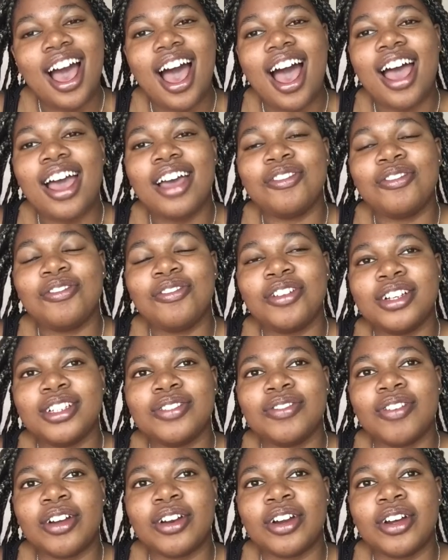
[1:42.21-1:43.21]
I
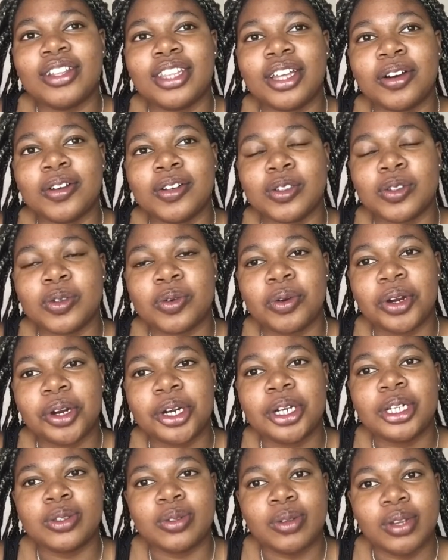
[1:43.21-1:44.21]
first found out that I was queer
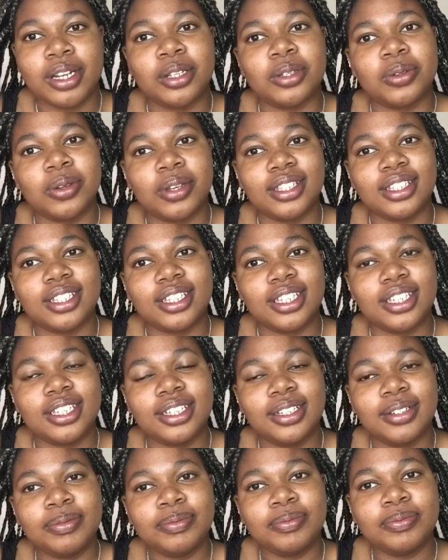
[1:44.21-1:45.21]
in
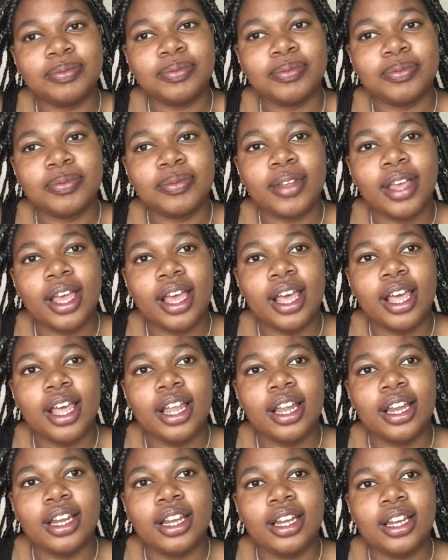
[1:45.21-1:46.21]
2020.
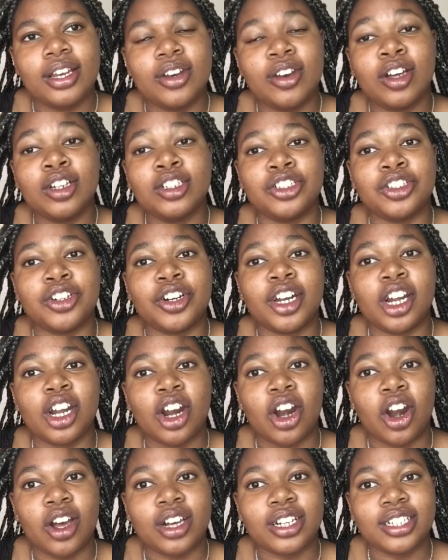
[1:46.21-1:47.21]
Not during
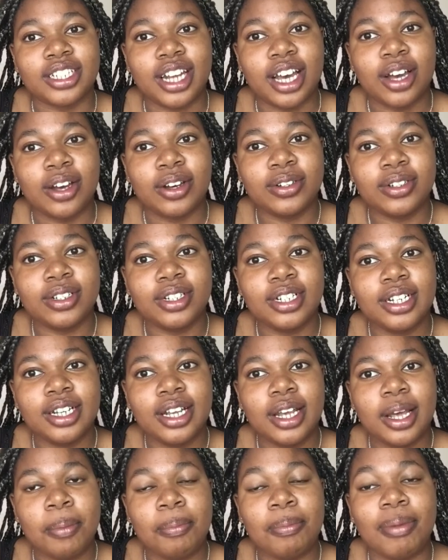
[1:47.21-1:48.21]
lockdown,
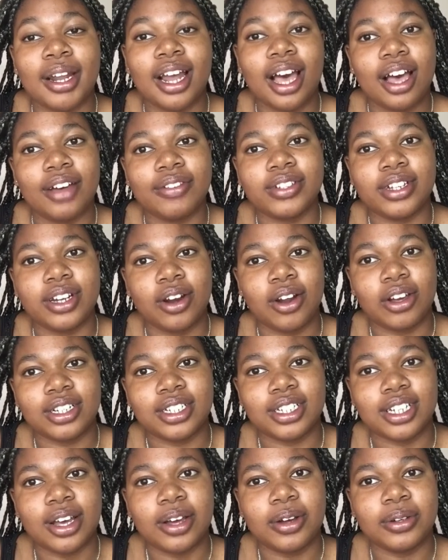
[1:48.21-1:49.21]
but after
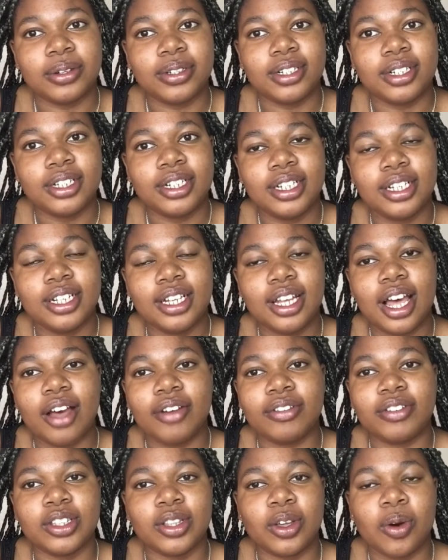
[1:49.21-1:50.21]
lockdown.
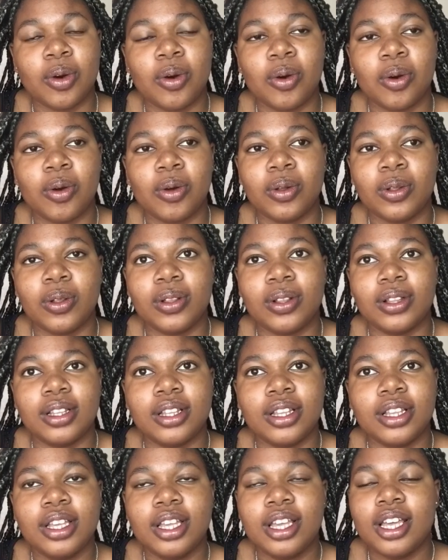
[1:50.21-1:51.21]
After the whole
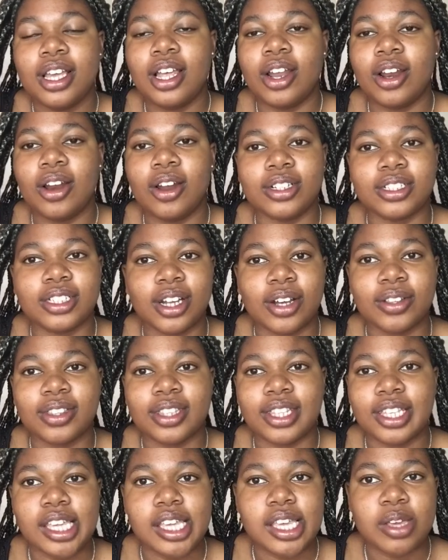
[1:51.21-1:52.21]
lockdown
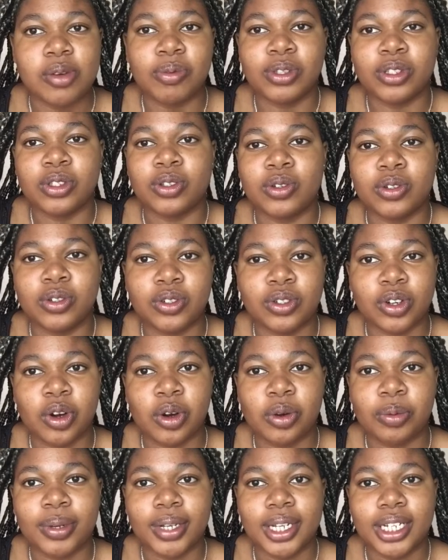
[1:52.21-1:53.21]
thingy, when schools
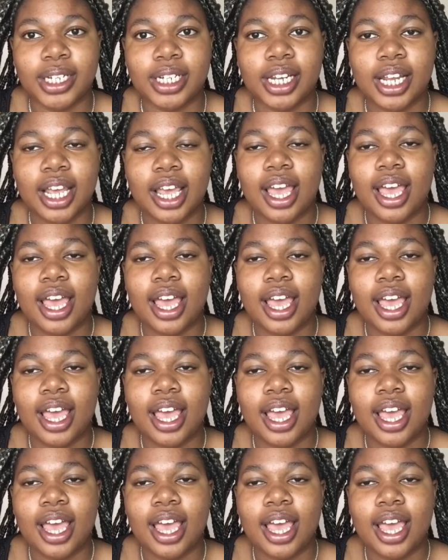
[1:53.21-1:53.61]
reopened,